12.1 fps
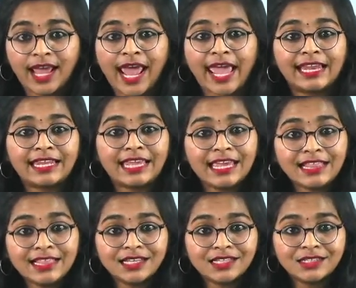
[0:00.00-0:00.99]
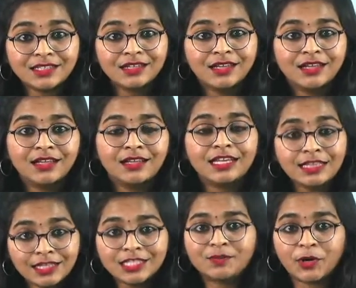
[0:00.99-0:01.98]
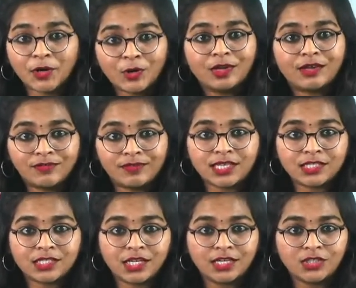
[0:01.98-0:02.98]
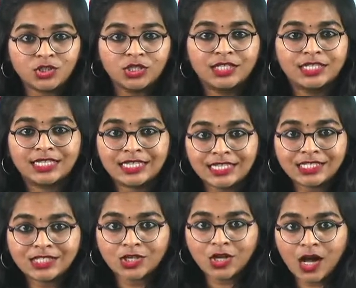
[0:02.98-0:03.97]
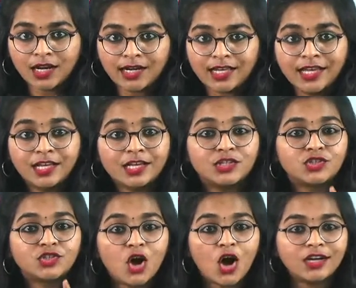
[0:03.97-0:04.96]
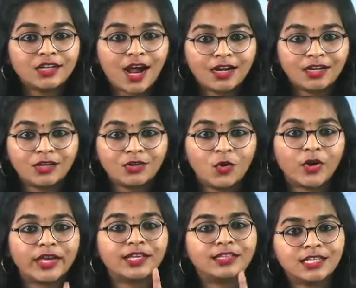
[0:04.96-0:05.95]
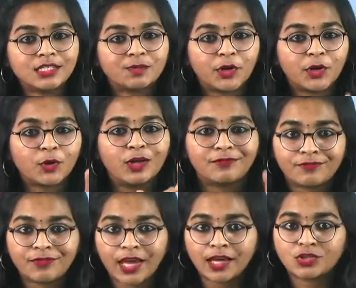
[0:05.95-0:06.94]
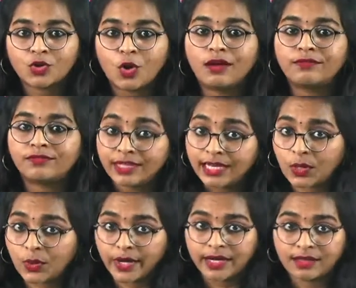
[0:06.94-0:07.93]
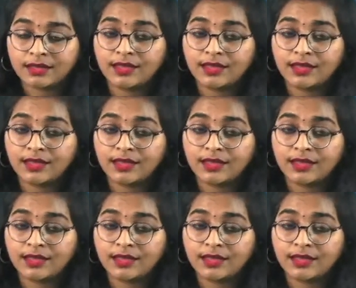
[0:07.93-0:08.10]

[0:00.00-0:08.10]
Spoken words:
And in this particular phase change, this solid is not undergoing this particular phase of liquid.